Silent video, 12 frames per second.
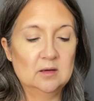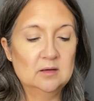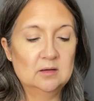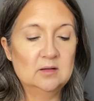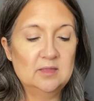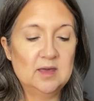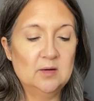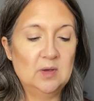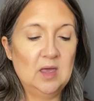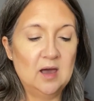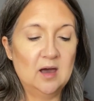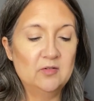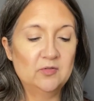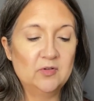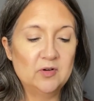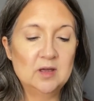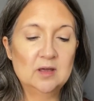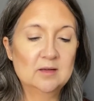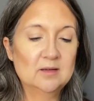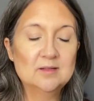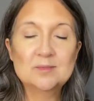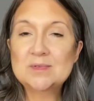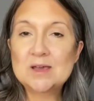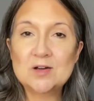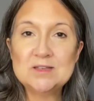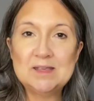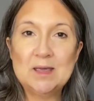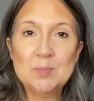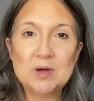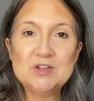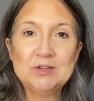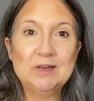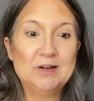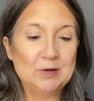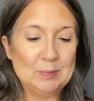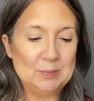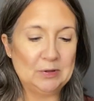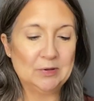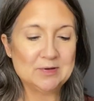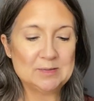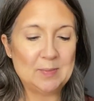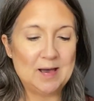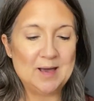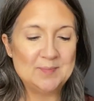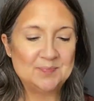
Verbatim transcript: Good thing we have our Seint brush cleaner close by.